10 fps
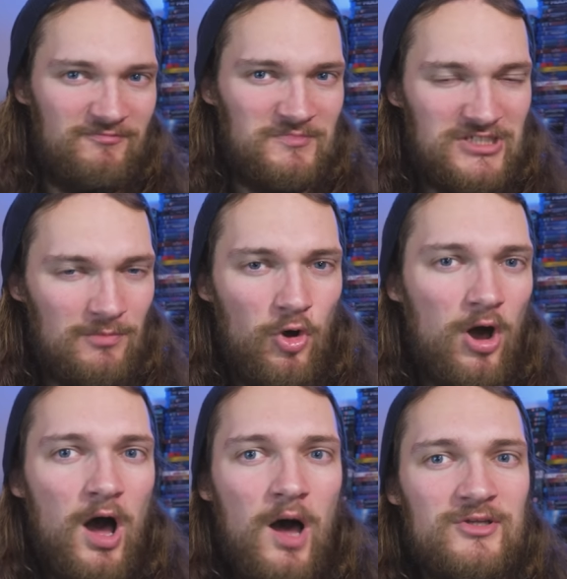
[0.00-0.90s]

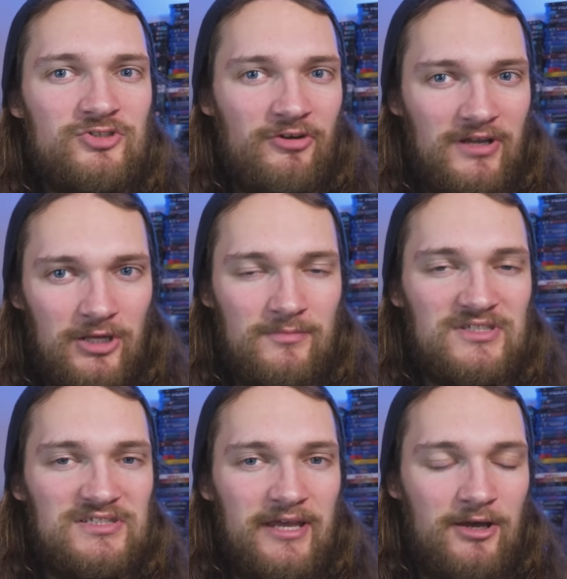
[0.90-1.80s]
somewhat arbitrary
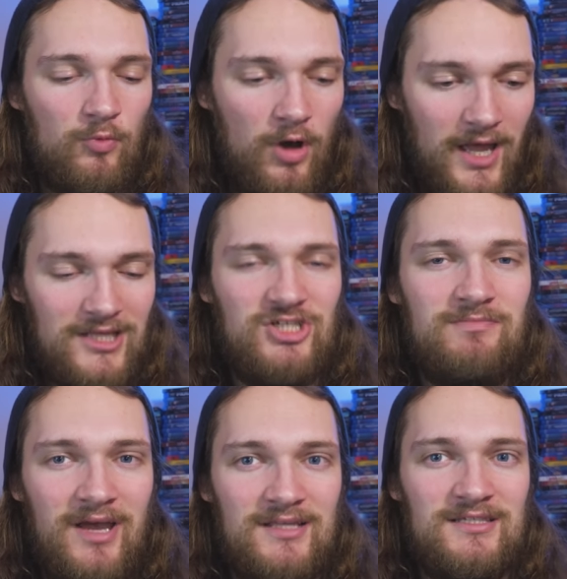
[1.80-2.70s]
lumen scale, what actually
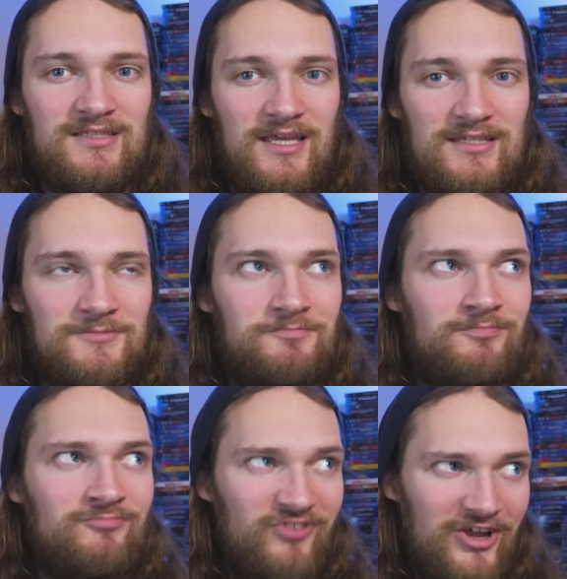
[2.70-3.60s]
matters is
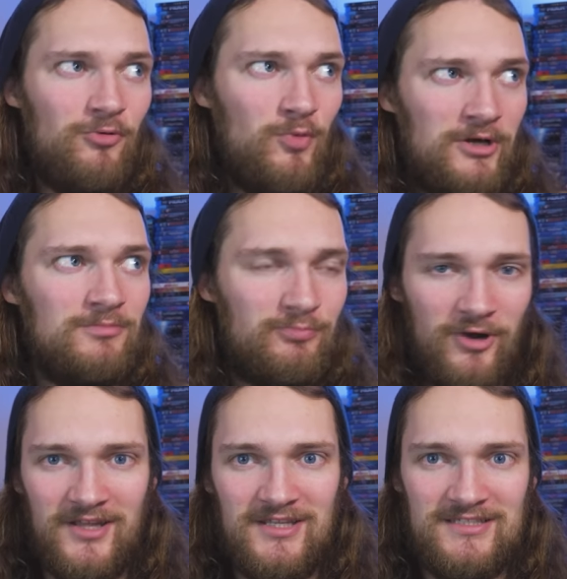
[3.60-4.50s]
real world
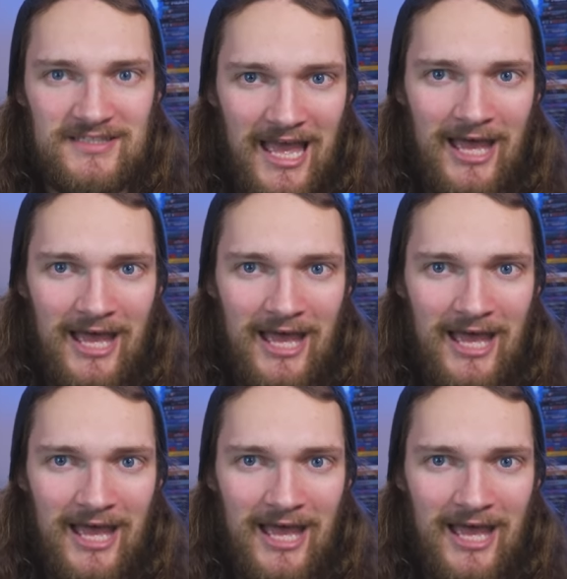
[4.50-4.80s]
brightness and